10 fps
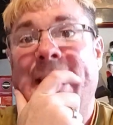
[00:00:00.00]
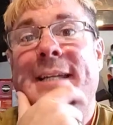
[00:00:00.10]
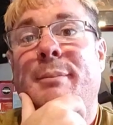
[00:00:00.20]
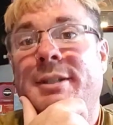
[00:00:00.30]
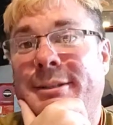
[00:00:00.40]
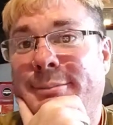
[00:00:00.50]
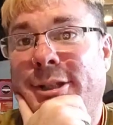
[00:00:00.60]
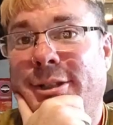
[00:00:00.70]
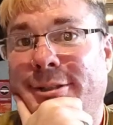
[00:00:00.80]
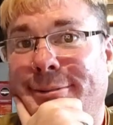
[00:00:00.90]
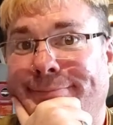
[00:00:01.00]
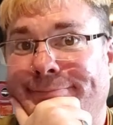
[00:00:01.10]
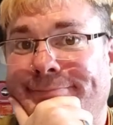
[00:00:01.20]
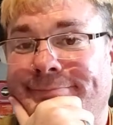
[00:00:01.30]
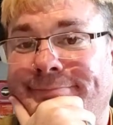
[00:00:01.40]
need my SIM card,
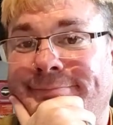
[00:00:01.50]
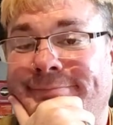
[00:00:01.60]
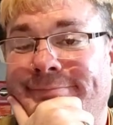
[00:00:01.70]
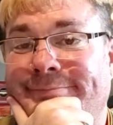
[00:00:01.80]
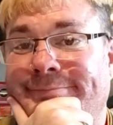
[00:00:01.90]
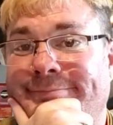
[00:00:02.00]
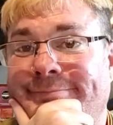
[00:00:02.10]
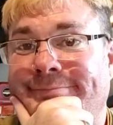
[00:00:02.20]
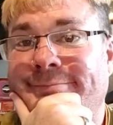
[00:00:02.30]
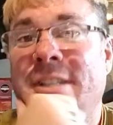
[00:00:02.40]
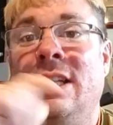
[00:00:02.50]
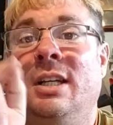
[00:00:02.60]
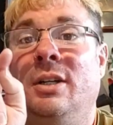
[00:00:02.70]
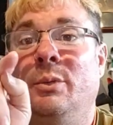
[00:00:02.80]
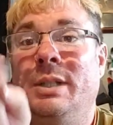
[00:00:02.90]

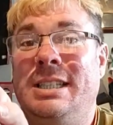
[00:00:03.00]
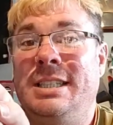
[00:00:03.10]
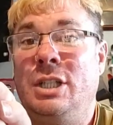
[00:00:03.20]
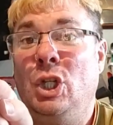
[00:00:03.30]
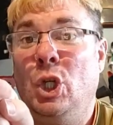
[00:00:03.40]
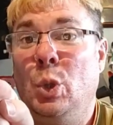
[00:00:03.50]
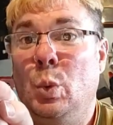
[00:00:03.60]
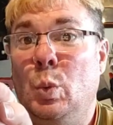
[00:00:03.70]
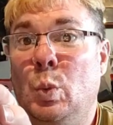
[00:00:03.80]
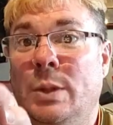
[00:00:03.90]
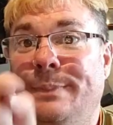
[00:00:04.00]
which is in you.